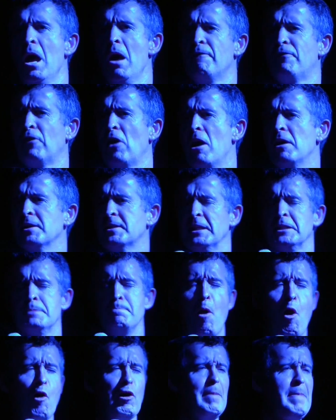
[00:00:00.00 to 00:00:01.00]
For us, it's
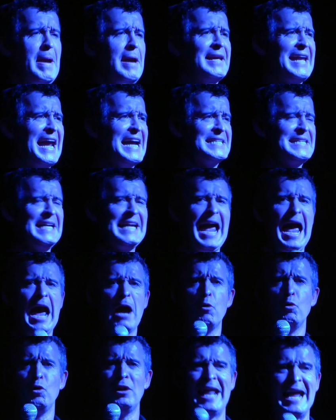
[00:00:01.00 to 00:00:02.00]
more about guessing
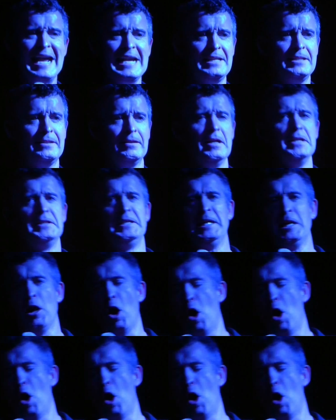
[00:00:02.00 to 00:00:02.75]
how late the